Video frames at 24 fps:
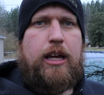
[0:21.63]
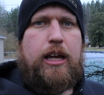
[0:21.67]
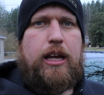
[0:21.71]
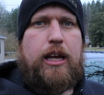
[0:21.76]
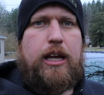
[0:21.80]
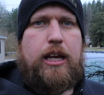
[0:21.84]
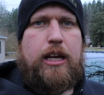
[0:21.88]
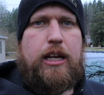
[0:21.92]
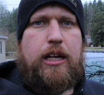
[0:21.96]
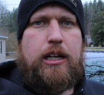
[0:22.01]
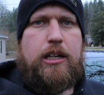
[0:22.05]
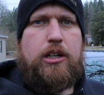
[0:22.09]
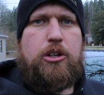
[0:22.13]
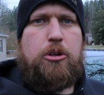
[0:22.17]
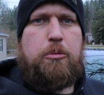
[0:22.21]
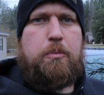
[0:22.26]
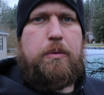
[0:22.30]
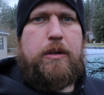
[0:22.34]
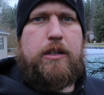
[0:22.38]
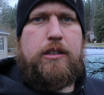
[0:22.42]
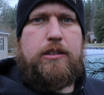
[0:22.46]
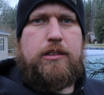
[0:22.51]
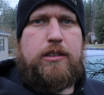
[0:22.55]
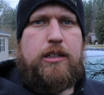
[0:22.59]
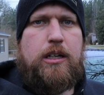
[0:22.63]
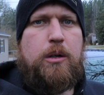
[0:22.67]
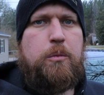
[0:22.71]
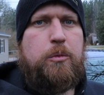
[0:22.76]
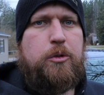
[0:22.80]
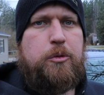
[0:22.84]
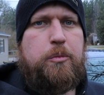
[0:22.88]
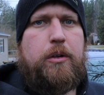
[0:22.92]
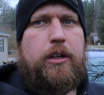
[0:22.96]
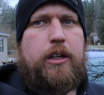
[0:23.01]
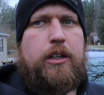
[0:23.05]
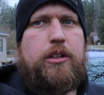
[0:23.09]
a new PCM
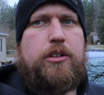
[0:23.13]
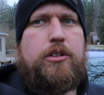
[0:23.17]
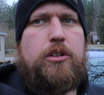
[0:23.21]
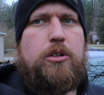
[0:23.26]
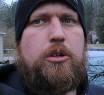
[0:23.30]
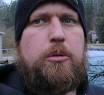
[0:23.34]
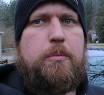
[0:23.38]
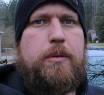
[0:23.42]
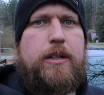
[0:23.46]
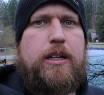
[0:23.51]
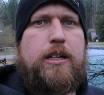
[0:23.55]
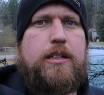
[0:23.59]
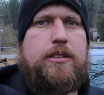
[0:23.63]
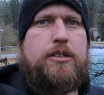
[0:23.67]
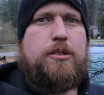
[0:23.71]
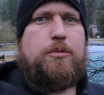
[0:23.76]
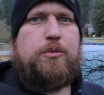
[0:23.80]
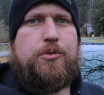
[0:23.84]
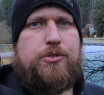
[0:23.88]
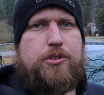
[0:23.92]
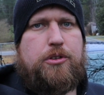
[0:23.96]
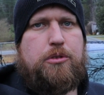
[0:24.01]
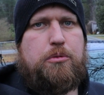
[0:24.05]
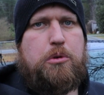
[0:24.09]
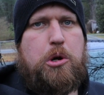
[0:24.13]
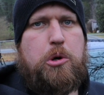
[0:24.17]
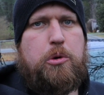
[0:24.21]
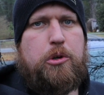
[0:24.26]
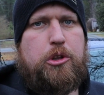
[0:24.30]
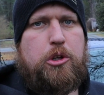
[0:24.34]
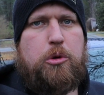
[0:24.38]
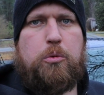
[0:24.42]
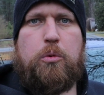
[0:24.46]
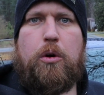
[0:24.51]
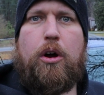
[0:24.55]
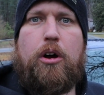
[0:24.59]
was put into it because it was
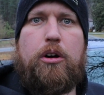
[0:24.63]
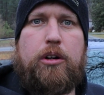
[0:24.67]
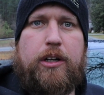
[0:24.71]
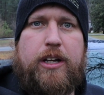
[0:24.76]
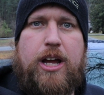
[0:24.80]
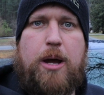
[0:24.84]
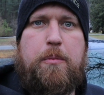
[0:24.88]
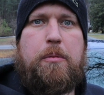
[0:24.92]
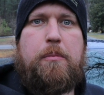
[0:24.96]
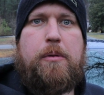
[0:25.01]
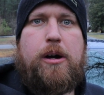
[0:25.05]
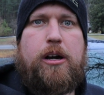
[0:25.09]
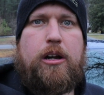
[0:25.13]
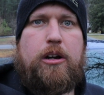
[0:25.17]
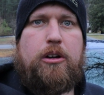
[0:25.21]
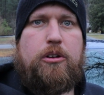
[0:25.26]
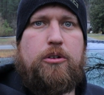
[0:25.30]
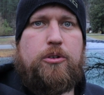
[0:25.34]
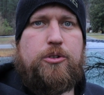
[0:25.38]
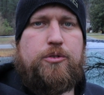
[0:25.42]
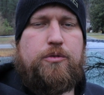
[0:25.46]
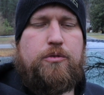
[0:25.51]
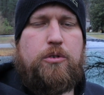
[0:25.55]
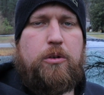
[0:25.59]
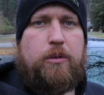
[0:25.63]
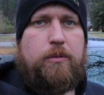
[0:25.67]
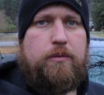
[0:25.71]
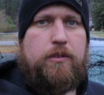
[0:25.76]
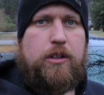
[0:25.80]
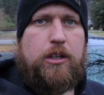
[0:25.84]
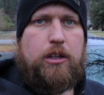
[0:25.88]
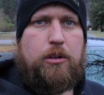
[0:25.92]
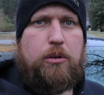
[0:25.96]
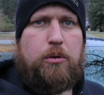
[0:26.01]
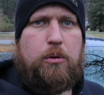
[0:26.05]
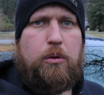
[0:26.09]
throwing the wrong type of monitors for the
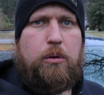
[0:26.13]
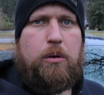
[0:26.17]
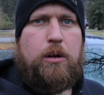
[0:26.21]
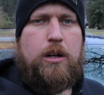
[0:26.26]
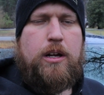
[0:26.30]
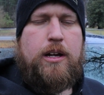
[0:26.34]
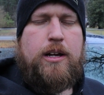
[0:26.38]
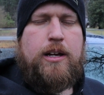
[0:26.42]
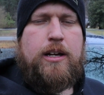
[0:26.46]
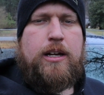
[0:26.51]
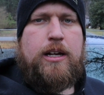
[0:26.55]
vehicle.